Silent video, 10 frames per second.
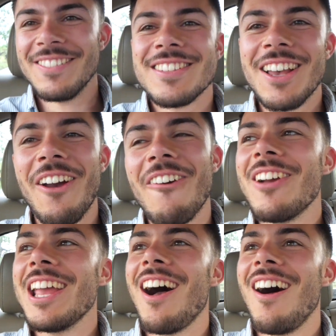So
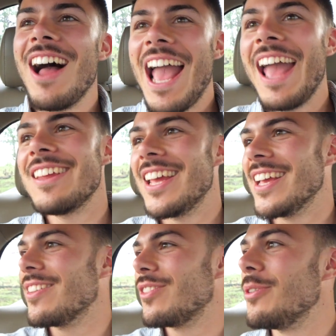we are
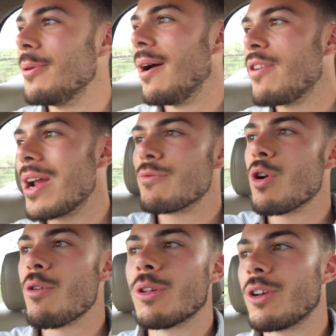heading to a very
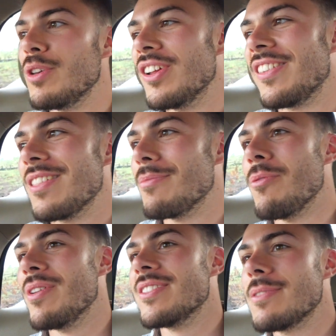rural community at the
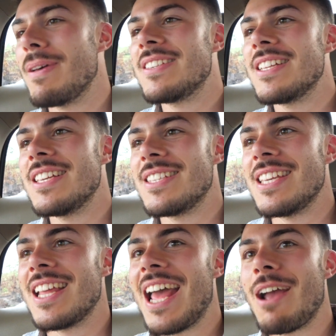moment to basically
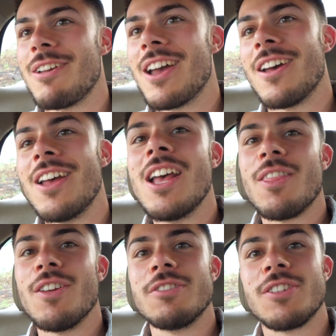see an area
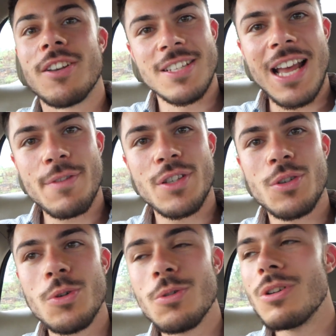that doesn't have a
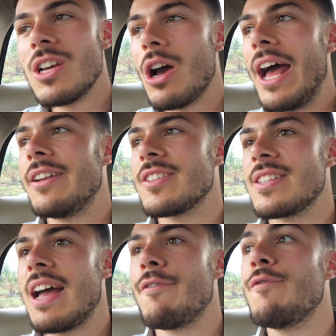school and
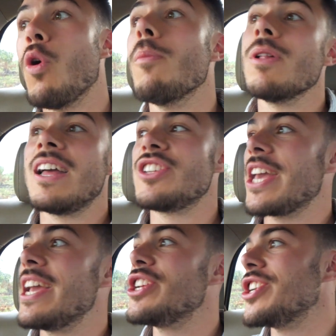doesn't have formal
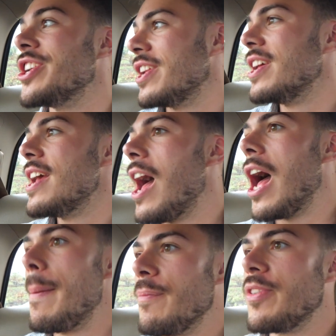education,
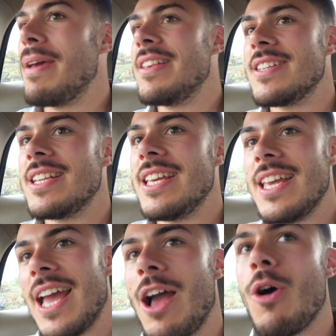to basically
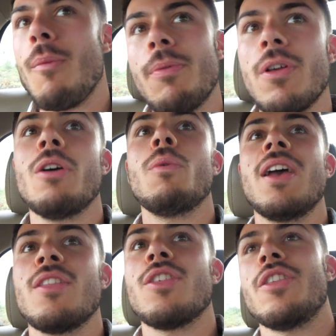help
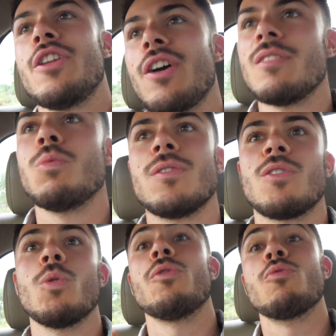with the United World
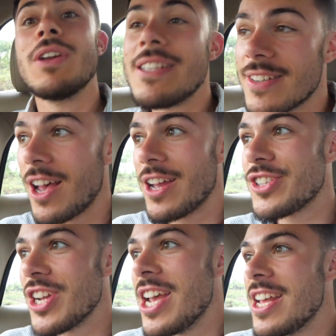Schools
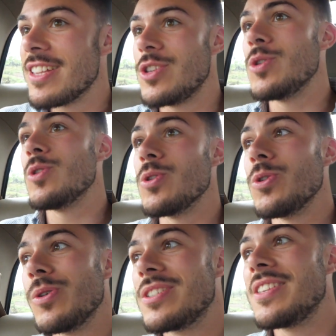research
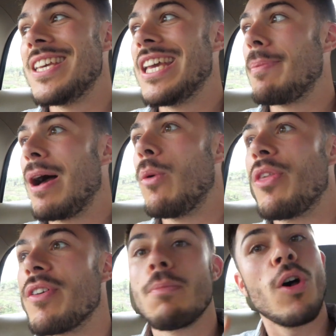to see about
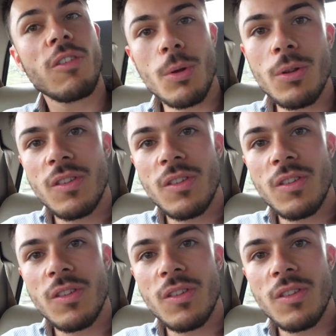whether it's possible